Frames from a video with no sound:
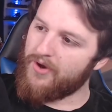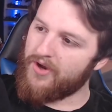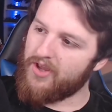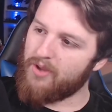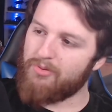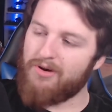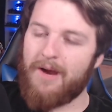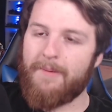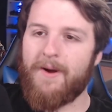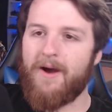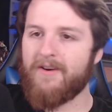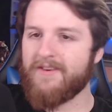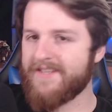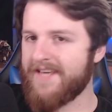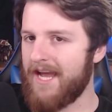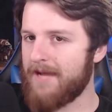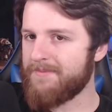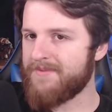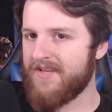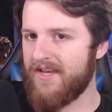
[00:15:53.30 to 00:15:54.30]
got the Primaries
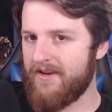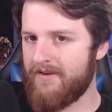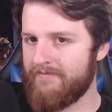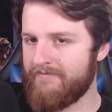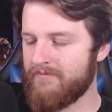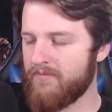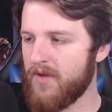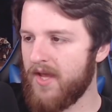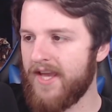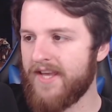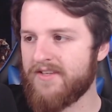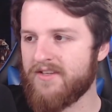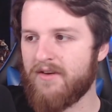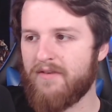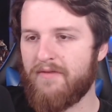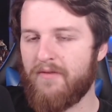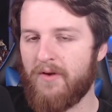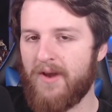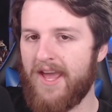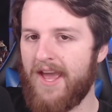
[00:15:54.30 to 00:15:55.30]
Captain. He's got a
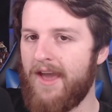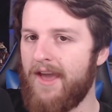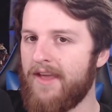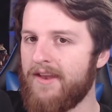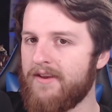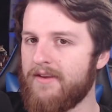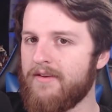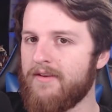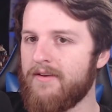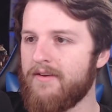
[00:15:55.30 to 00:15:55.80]
funny head.